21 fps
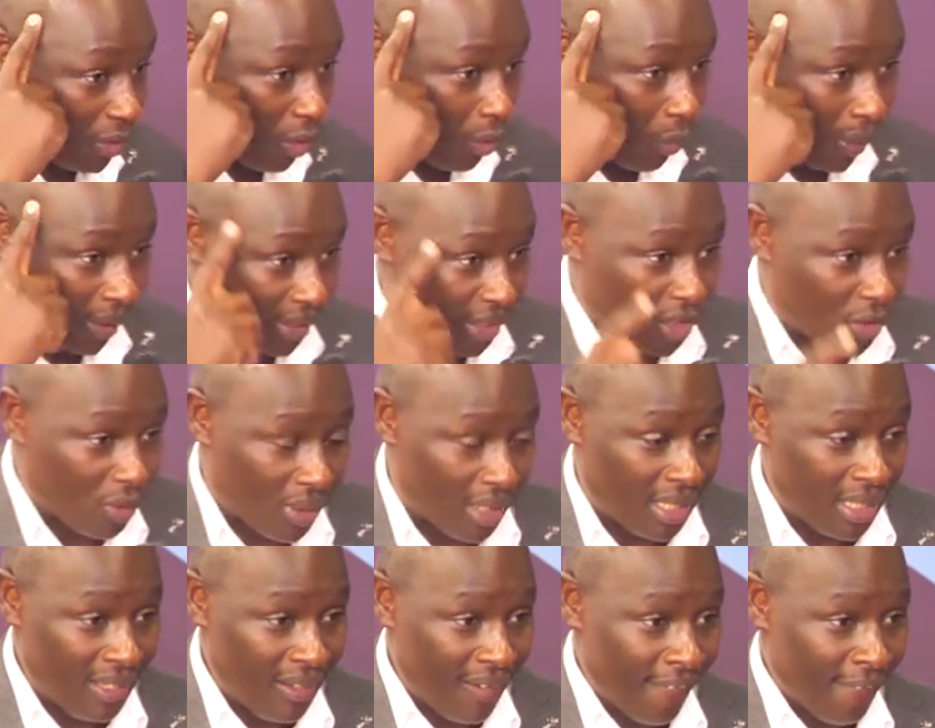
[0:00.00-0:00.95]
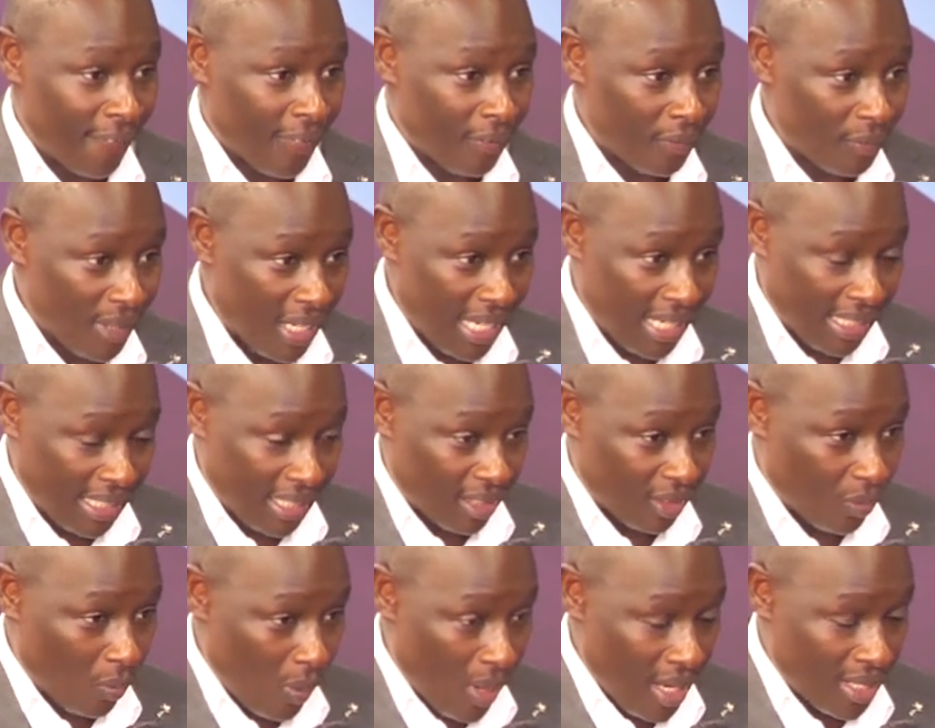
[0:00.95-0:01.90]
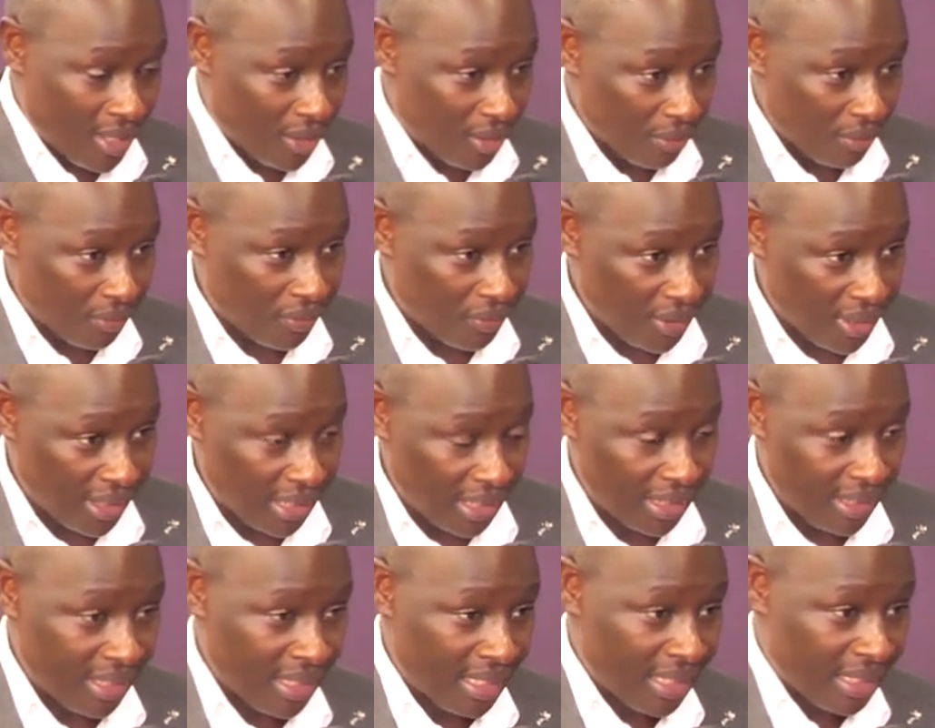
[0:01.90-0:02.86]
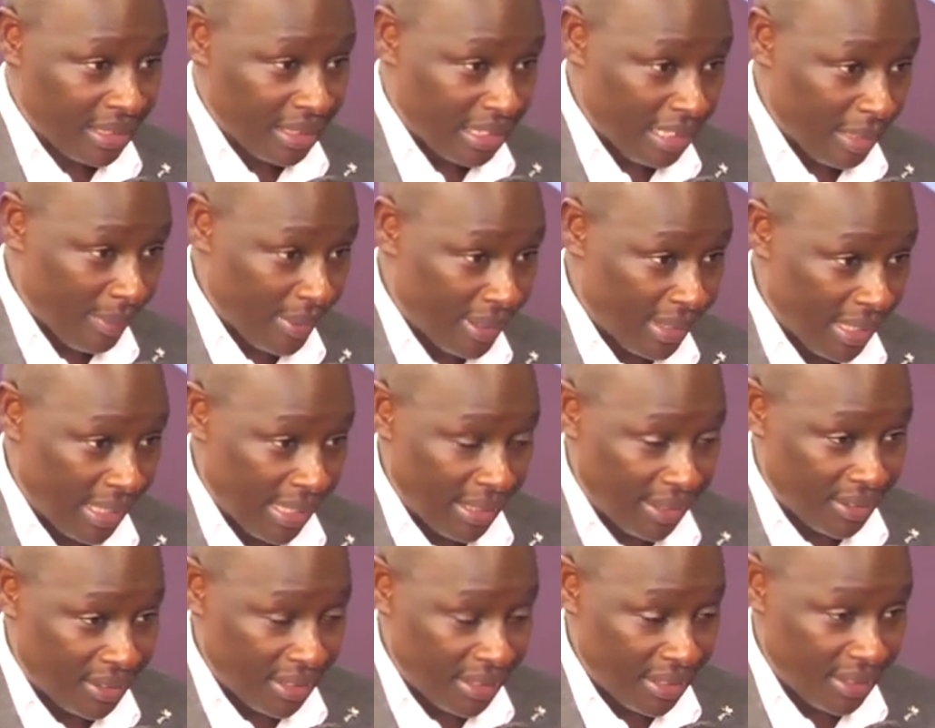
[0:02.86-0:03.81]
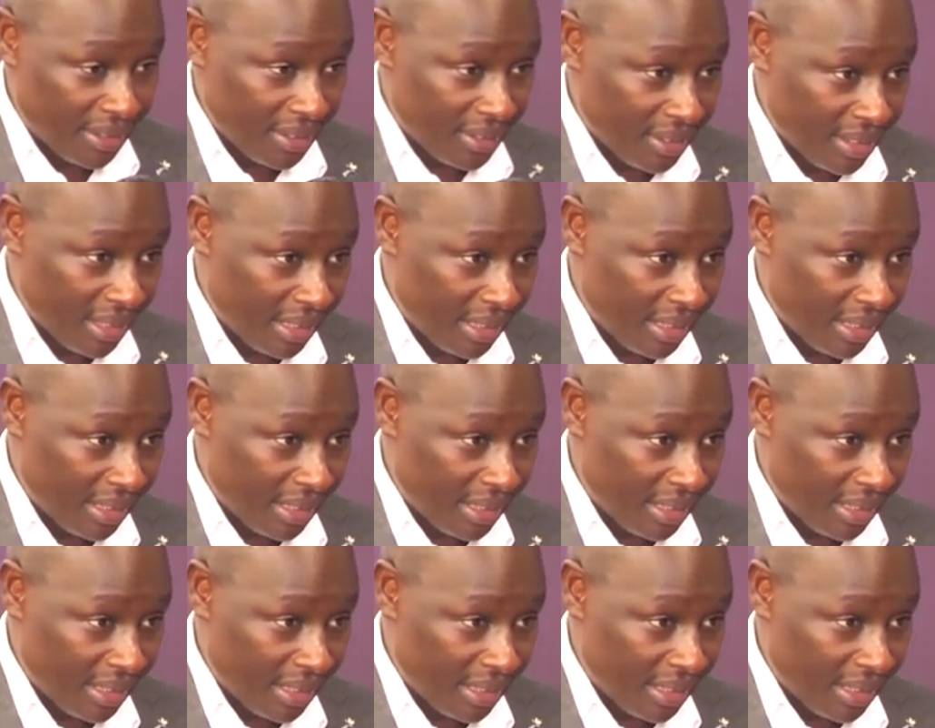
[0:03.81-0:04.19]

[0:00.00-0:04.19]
iko kwa kichwa. Unaeka 1, 2, 3, 7, 18.